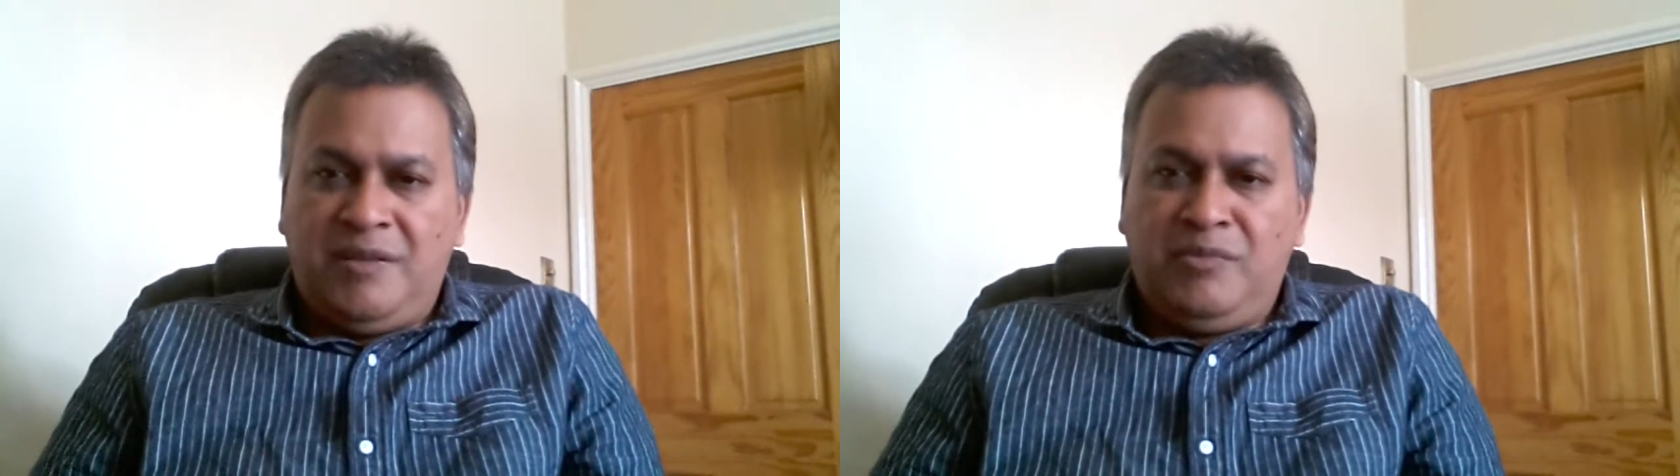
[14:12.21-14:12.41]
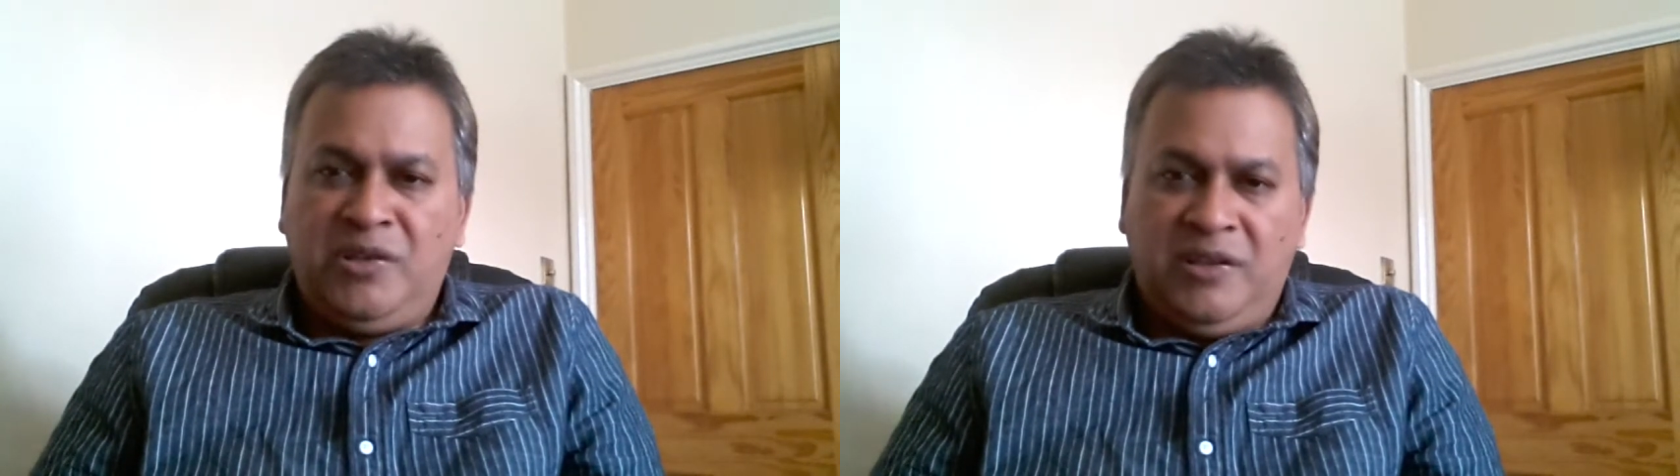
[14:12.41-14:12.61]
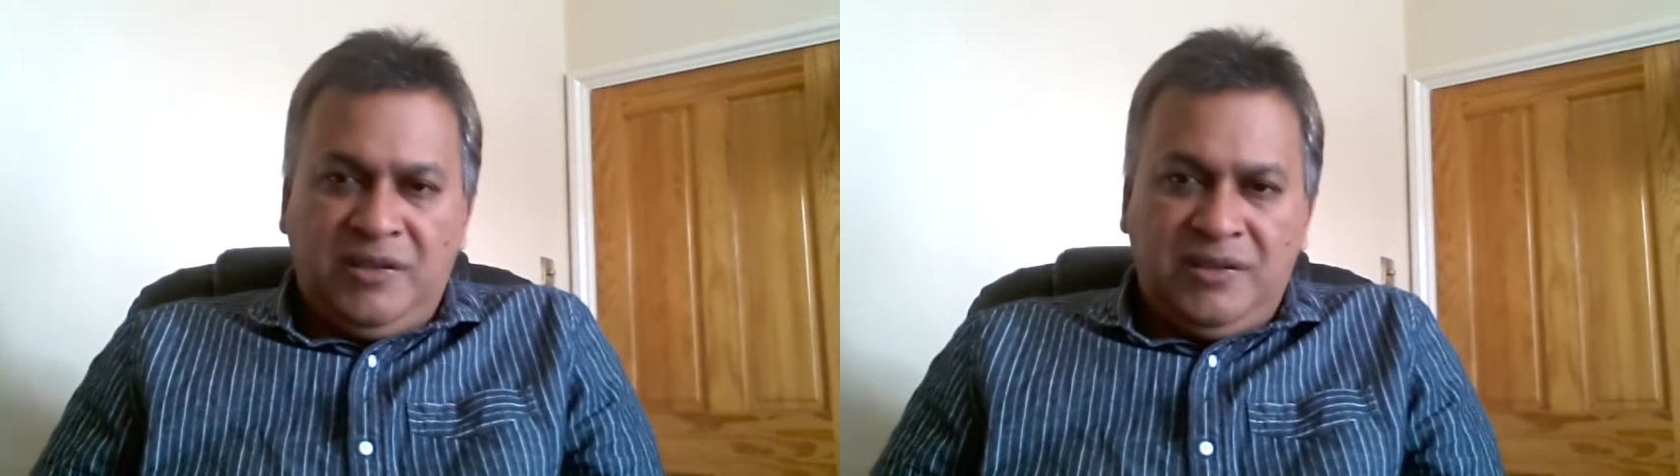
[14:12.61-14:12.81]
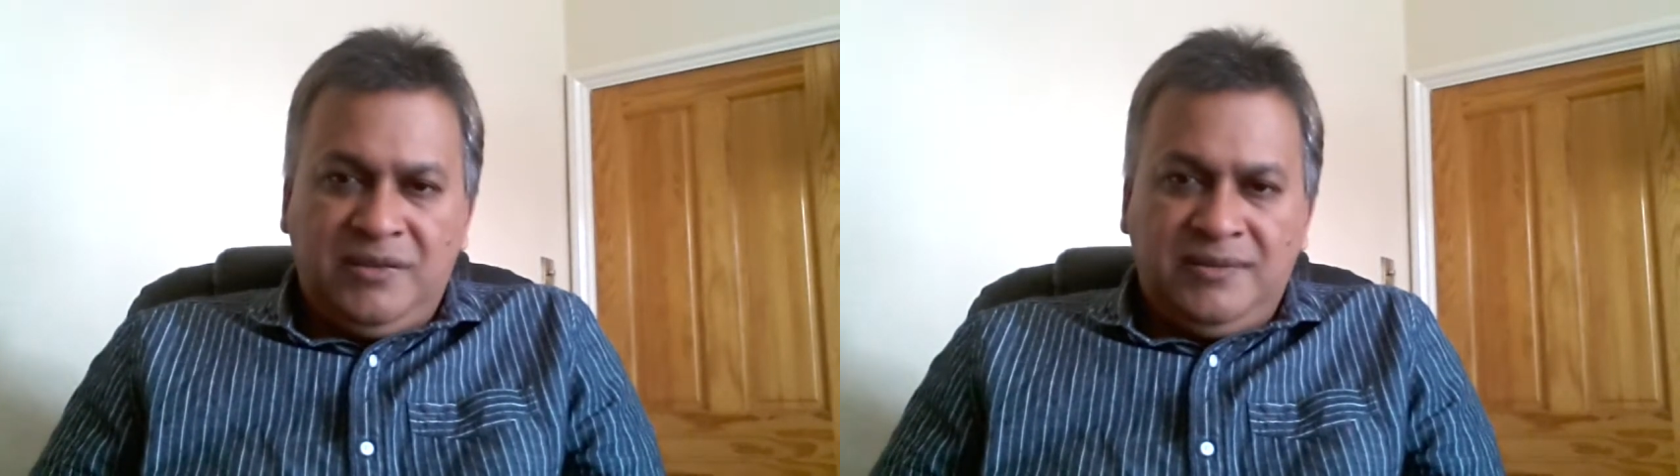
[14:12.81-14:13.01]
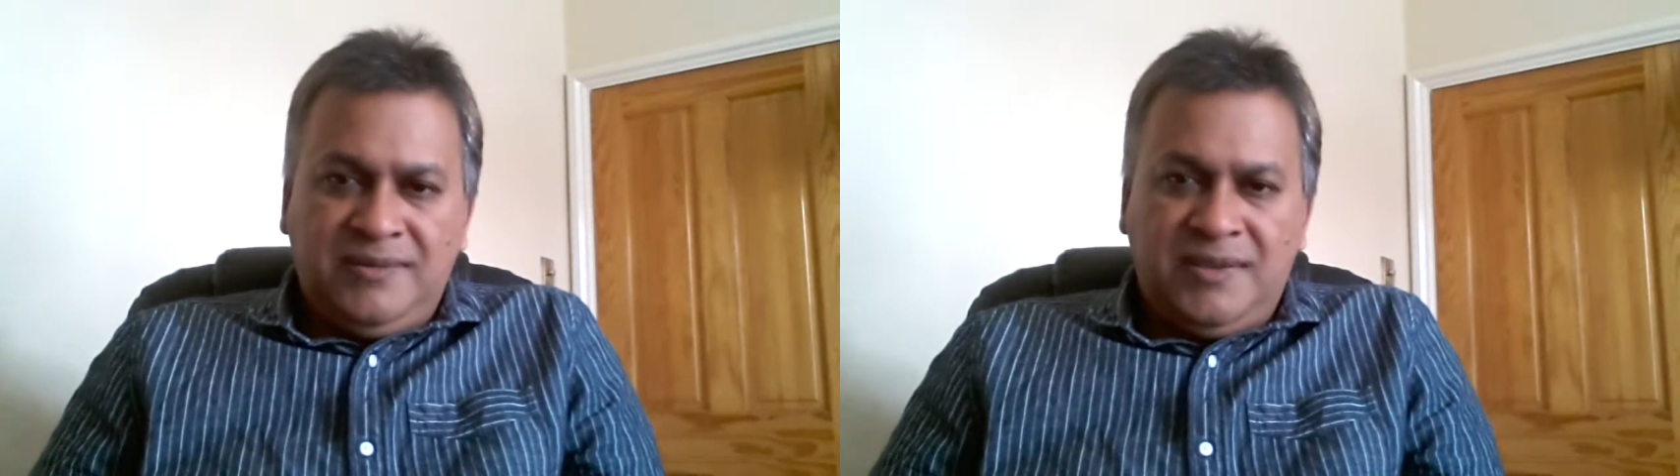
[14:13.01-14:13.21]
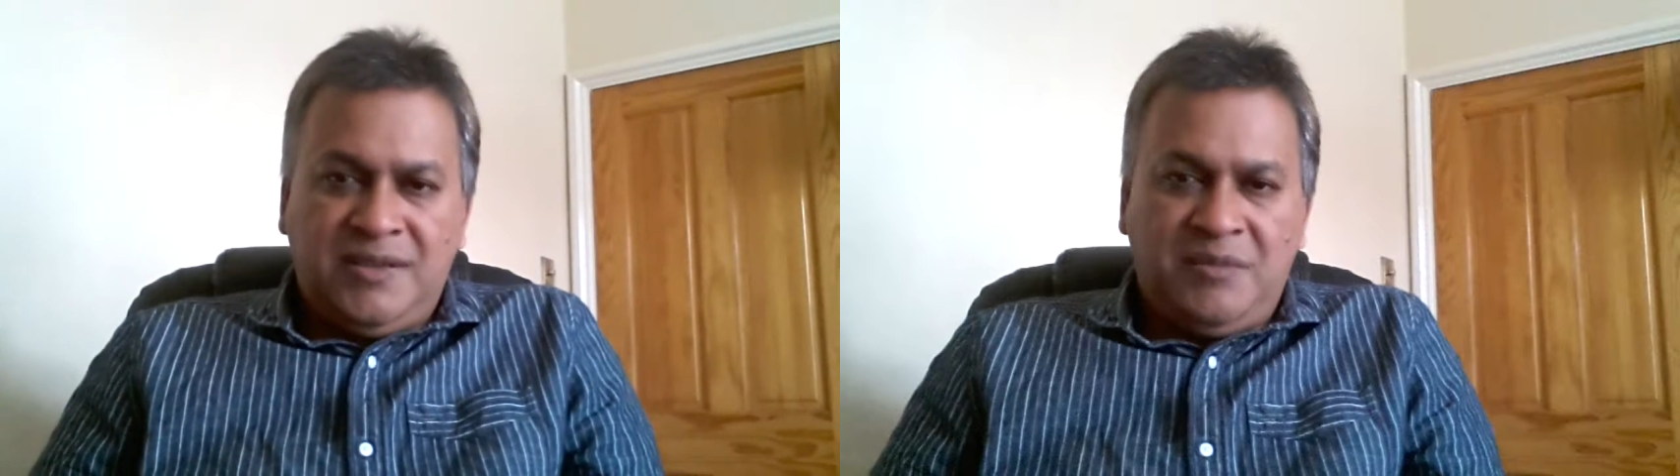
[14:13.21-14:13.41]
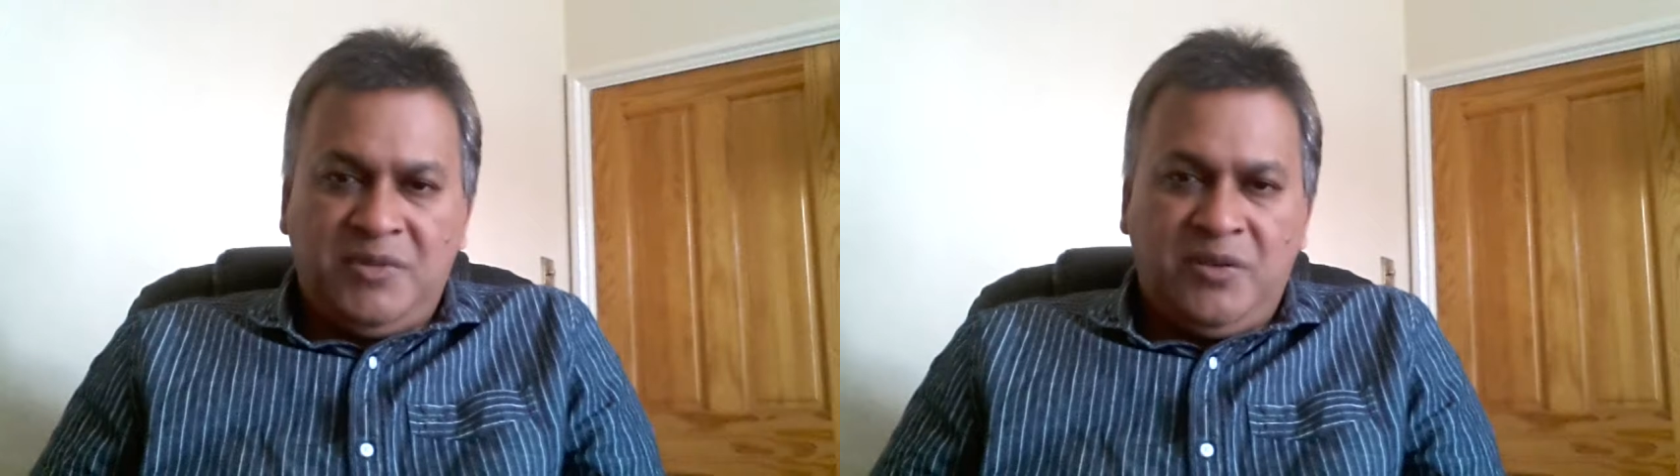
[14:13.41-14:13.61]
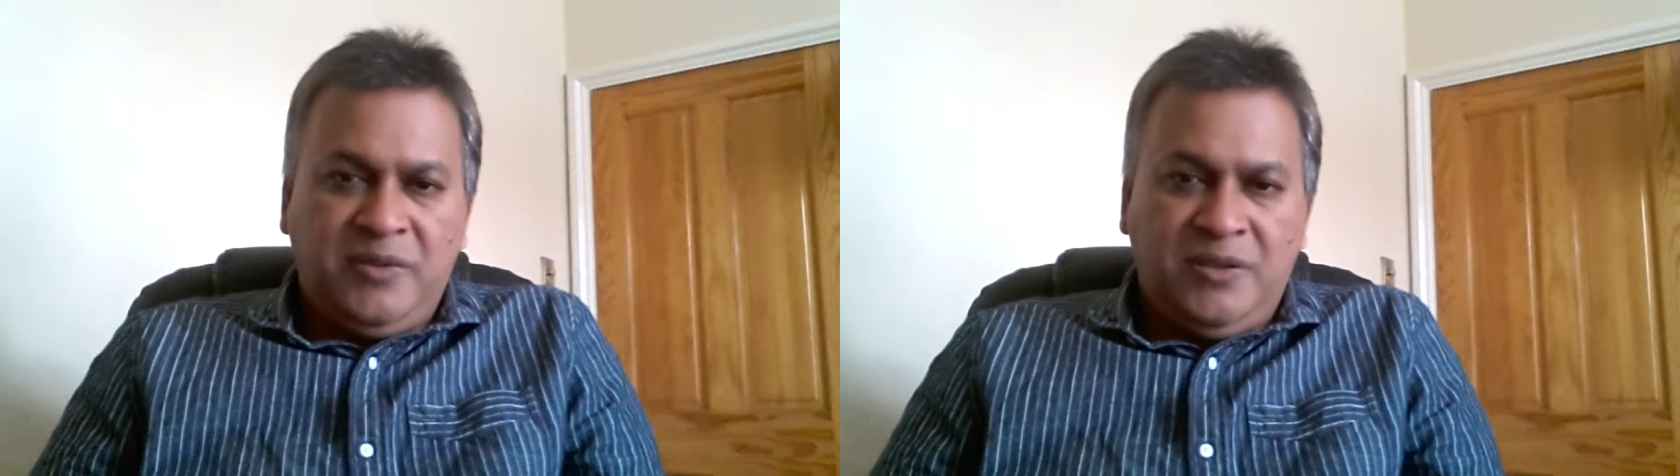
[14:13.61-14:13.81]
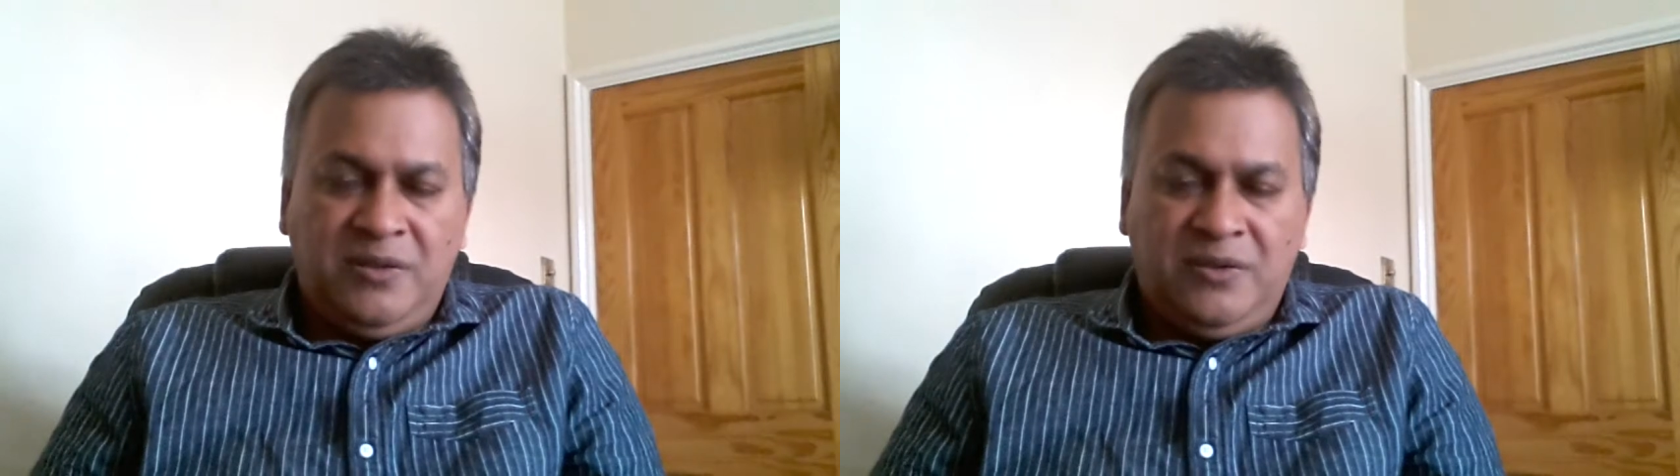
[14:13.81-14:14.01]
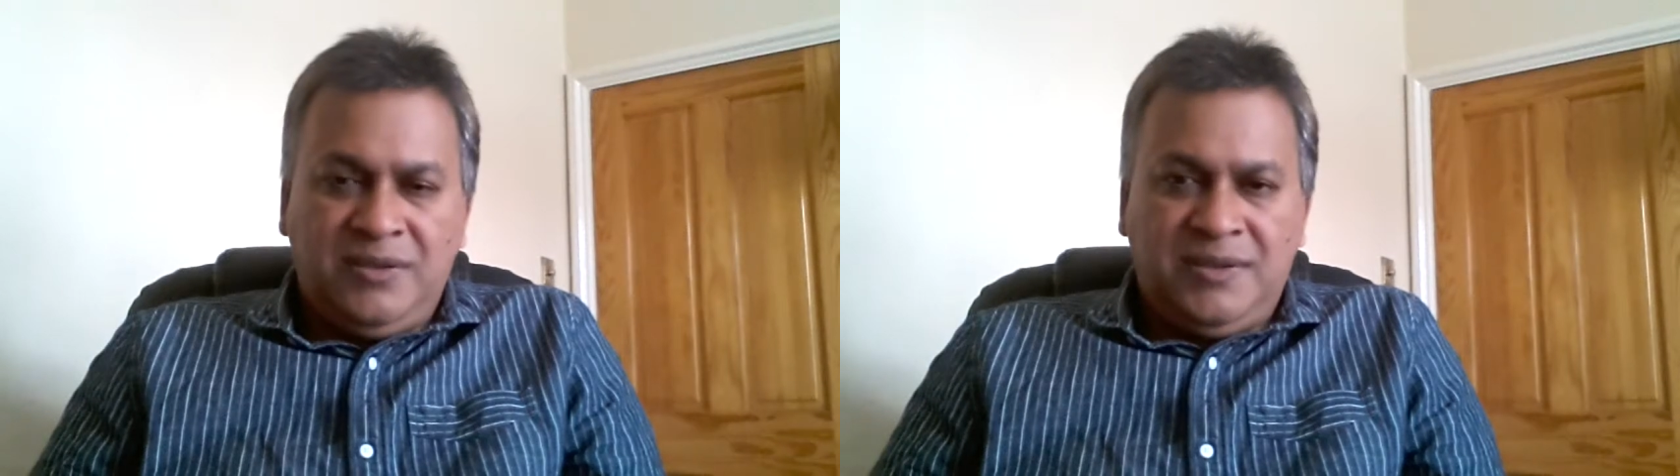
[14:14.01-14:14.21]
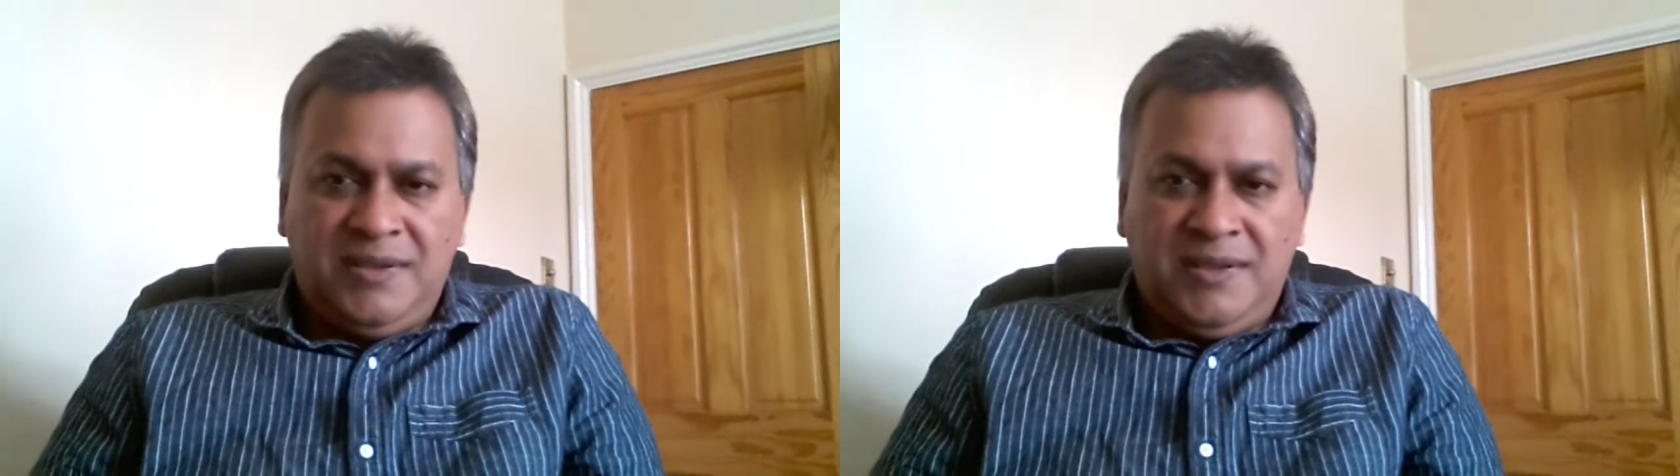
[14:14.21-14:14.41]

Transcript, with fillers: I'm learning as I'm going along